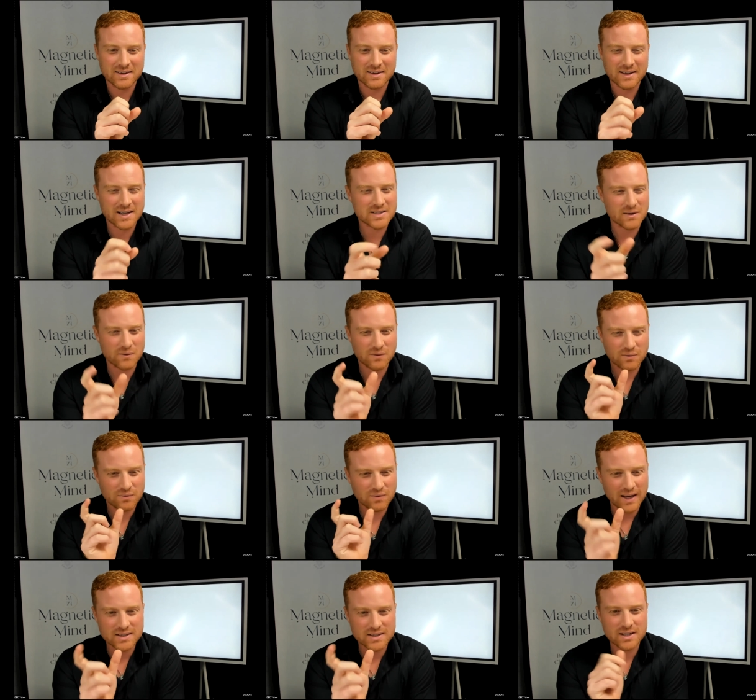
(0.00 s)
That's a
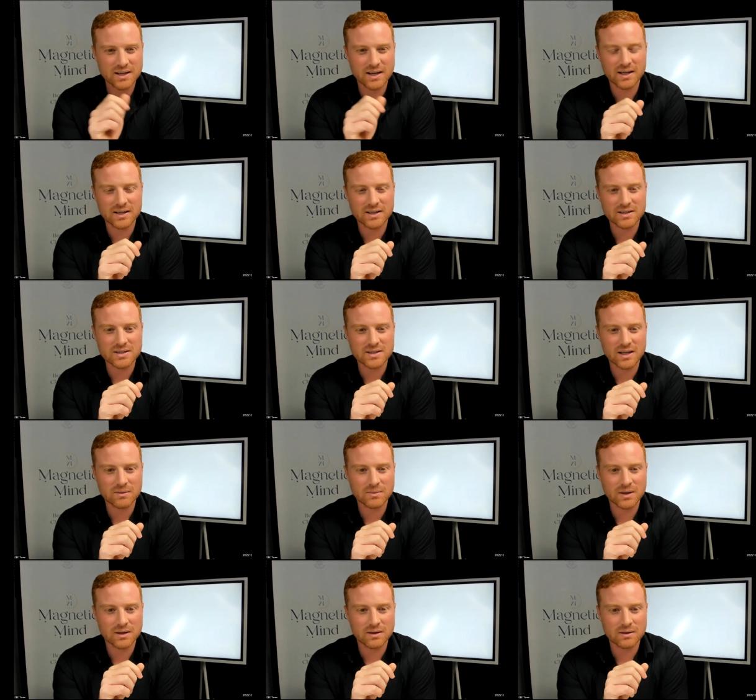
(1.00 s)
fascinating
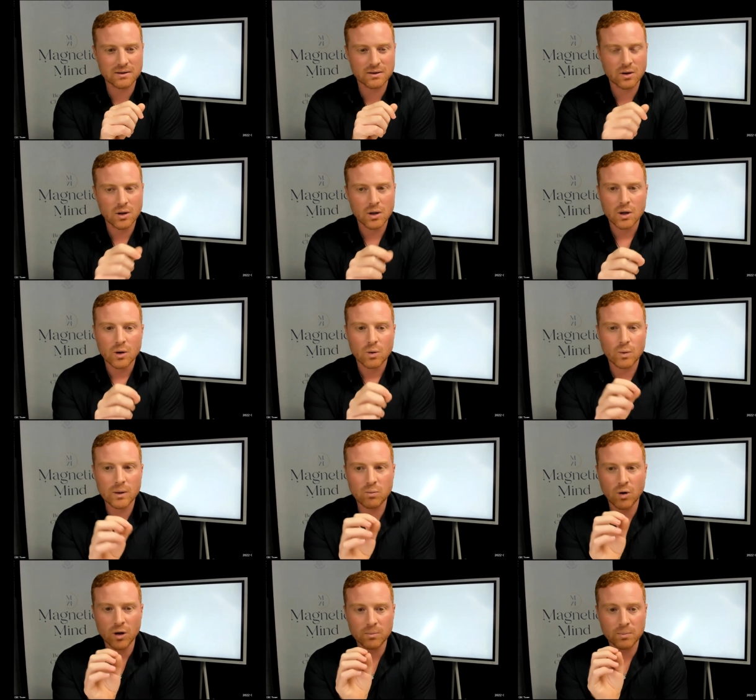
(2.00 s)
statement. We
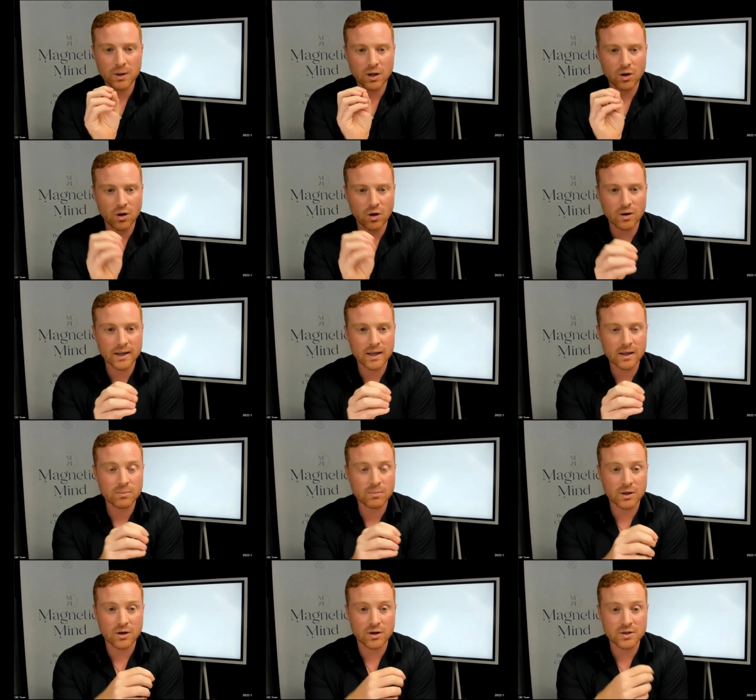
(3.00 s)
want belonging
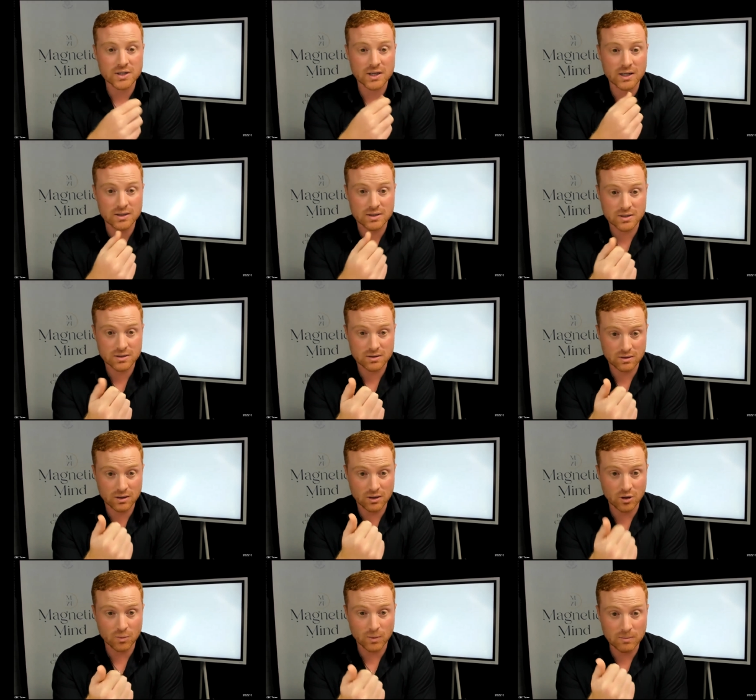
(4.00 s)
because it's,
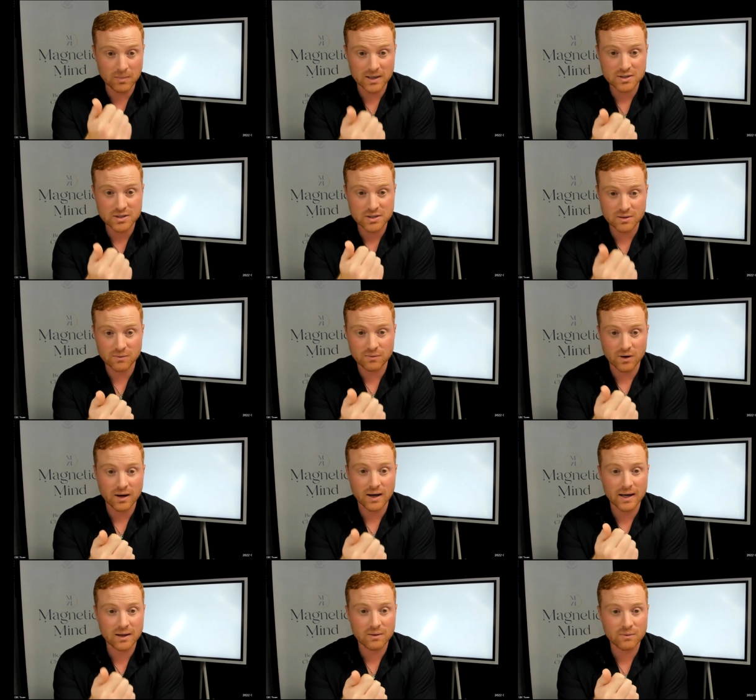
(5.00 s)
you know, we must
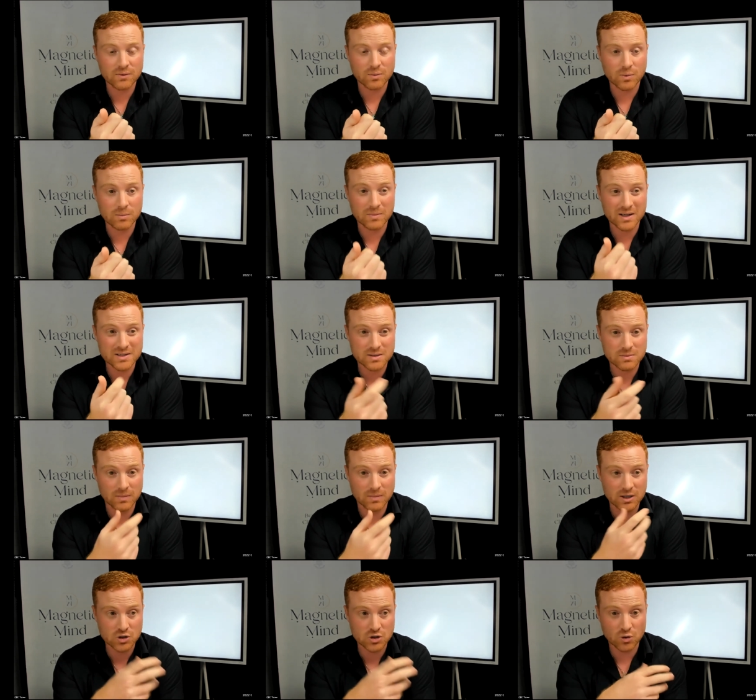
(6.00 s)
survive. We must
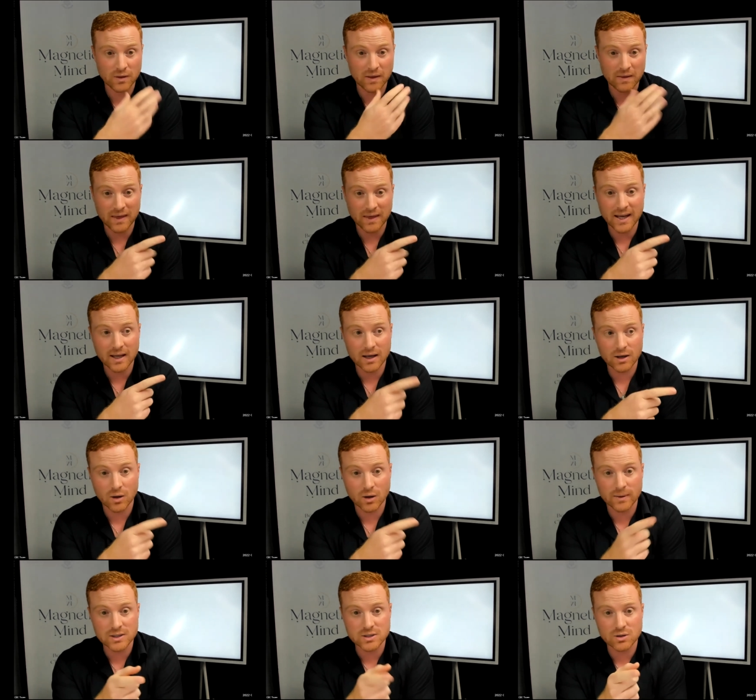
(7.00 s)
make sure that they are
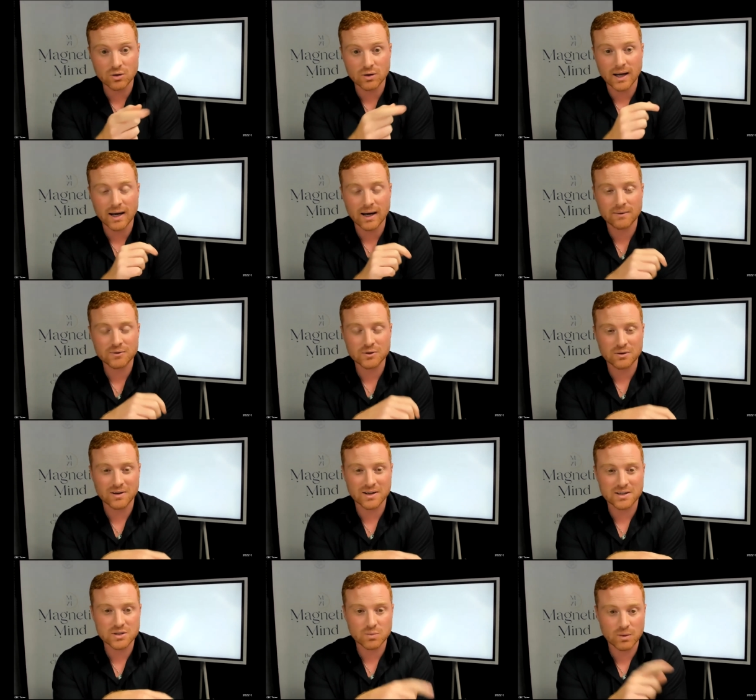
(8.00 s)
going to look after
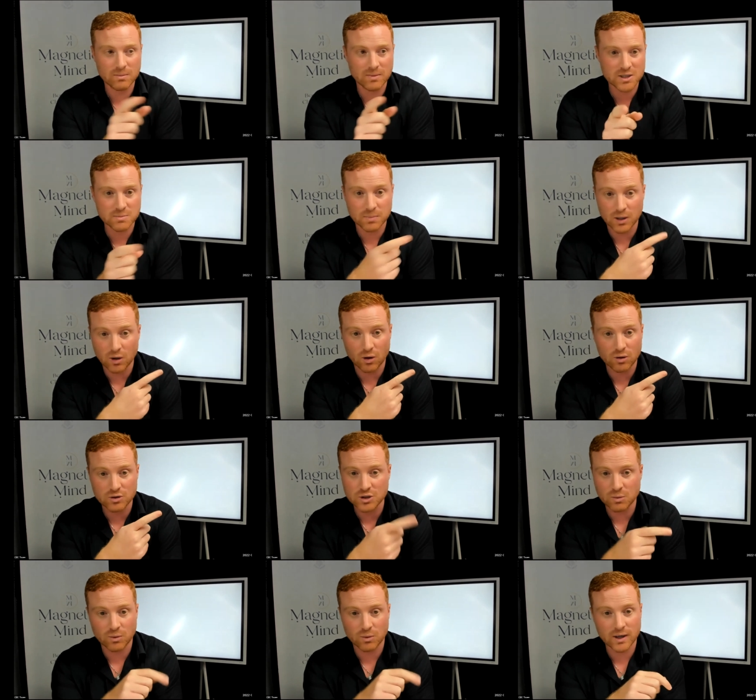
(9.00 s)
us. We must belong
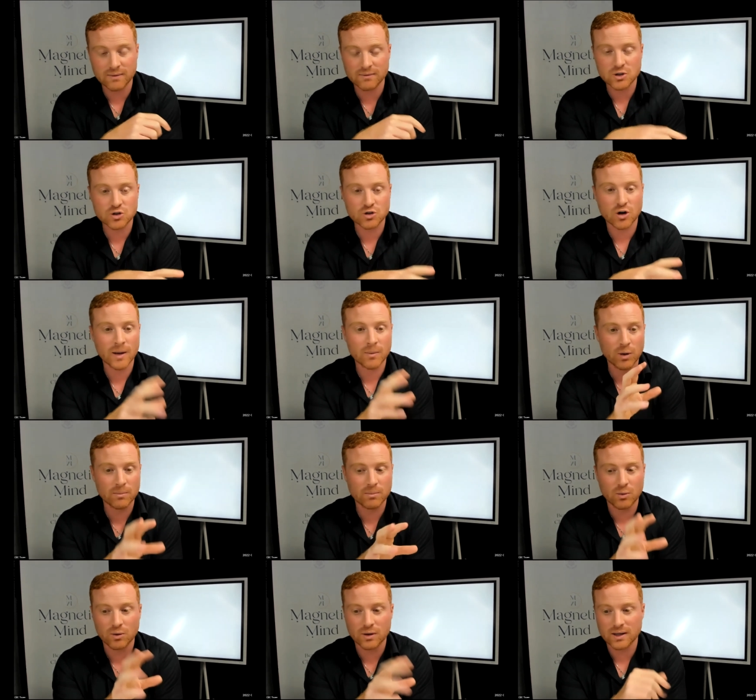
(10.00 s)
to whatever tribe we're
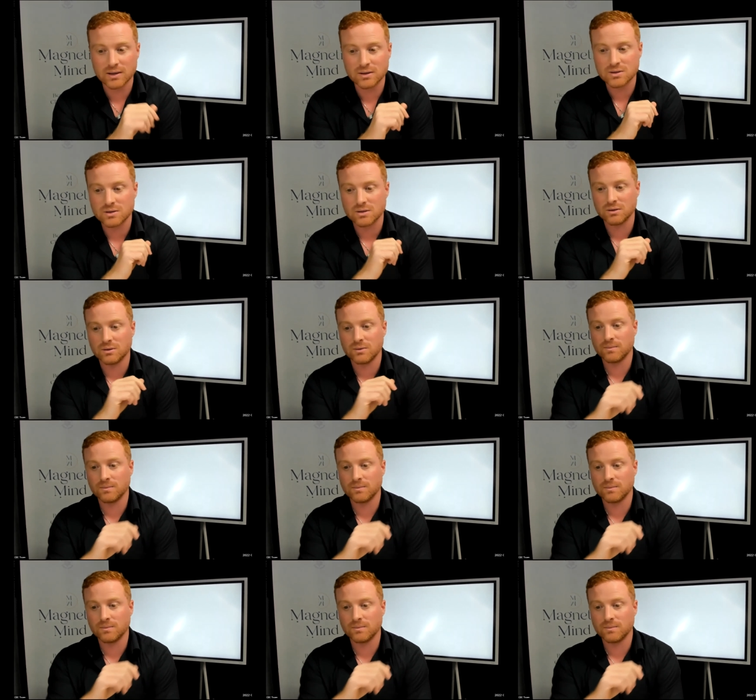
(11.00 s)
born into.